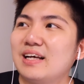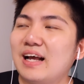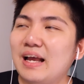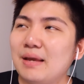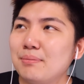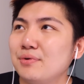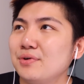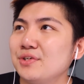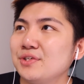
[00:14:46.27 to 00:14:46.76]

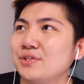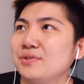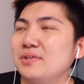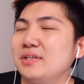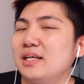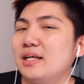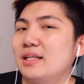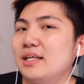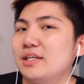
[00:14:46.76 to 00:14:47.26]
I
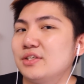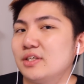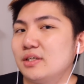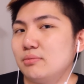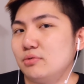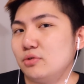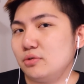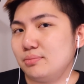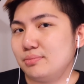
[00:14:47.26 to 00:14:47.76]
personally like to
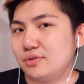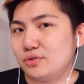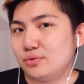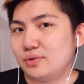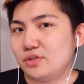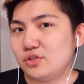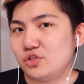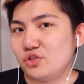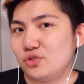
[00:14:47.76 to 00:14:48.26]
upload
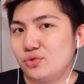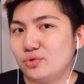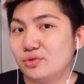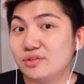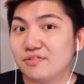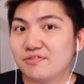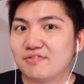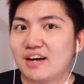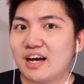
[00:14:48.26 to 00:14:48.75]
between 2
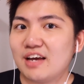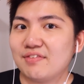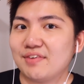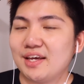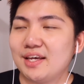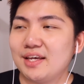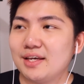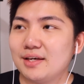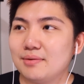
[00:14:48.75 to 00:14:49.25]
to 5
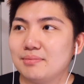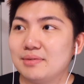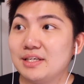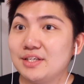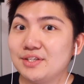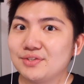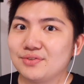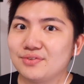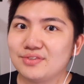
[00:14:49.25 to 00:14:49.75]
a.m.
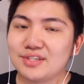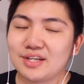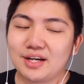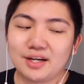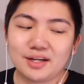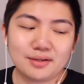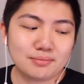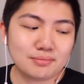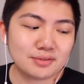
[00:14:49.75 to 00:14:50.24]
Eastern
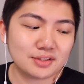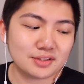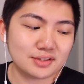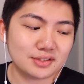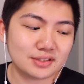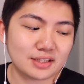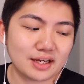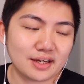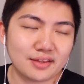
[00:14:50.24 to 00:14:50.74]
time,
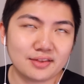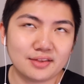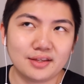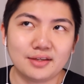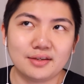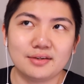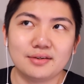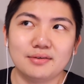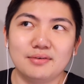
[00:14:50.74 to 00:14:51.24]
because I
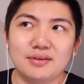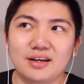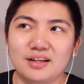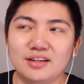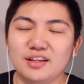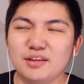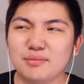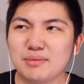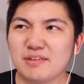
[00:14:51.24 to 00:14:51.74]
think
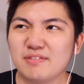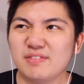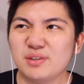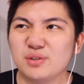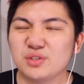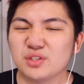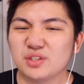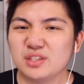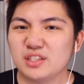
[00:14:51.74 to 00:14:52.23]
a lot of my
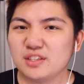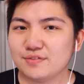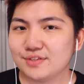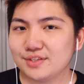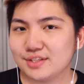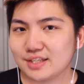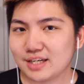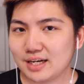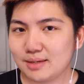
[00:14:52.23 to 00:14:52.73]
viewers are in
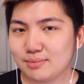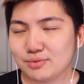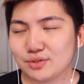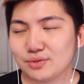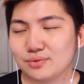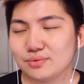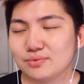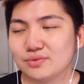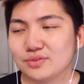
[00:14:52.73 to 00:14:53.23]
different time
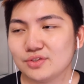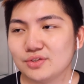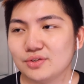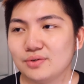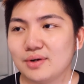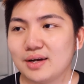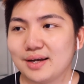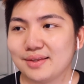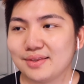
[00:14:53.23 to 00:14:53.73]
zones,
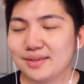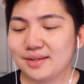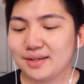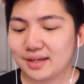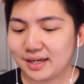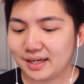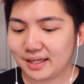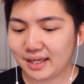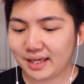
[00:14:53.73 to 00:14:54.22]
so I
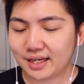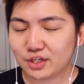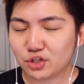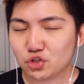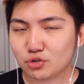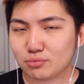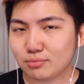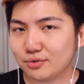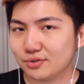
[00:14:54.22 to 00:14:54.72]
think I
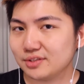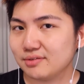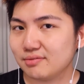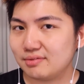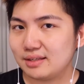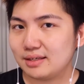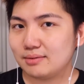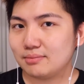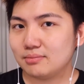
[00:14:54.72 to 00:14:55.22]
catch most
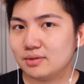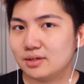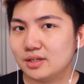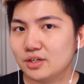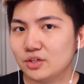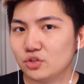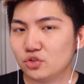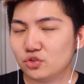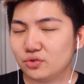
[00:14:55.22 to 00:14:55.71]
of them
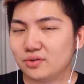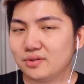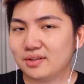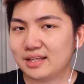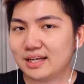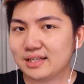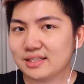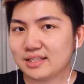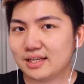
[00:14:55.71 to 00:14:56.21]

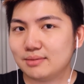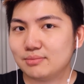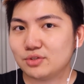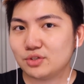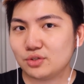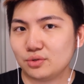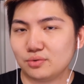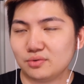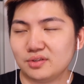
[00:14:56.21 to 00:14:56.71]
during that time
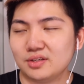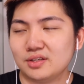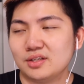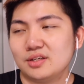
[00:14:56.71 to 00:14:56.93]
zone.